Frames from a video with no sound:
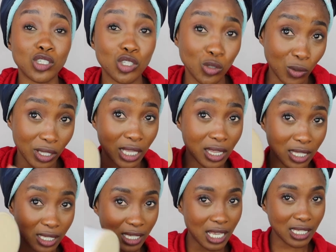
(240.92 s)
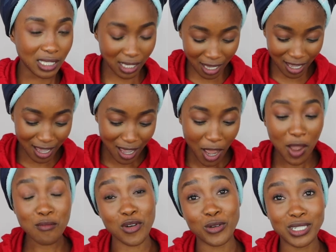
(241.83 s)
sure that this has
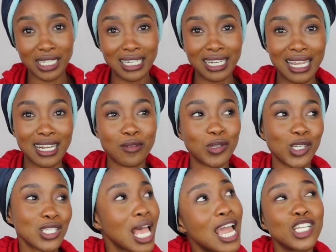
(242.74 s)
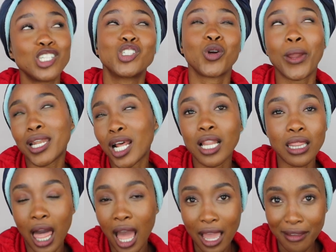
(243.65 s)
protein in it because I joined her
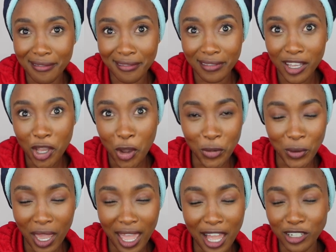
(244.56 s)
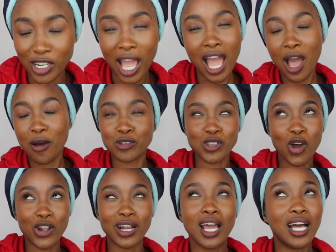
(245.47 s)
live. Okay, I was
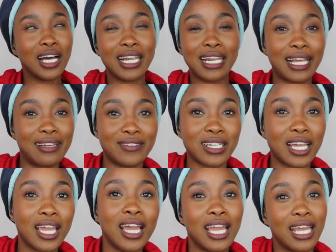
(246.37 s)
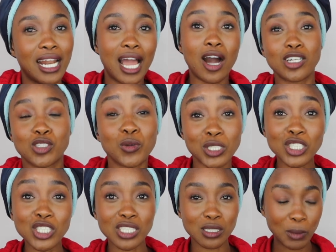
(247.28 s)
on her live and I asked
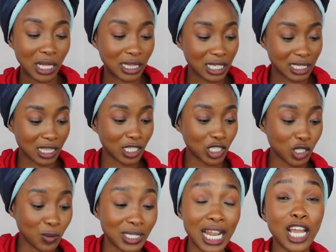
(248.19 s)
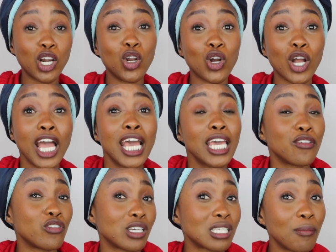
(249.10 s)
questions about this, and then she was like, look, if
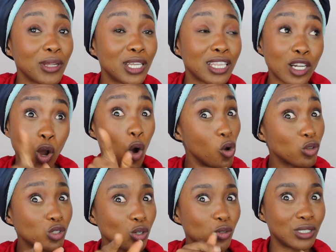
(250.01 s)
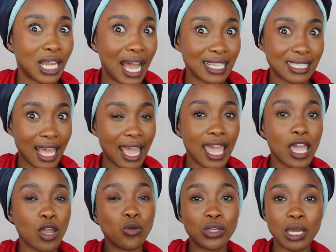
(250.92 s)
you're somebody that also dyes their hair,
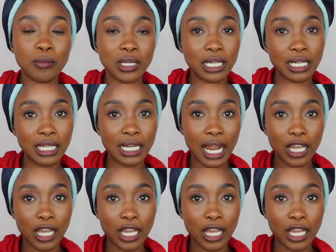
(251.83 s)
who chemically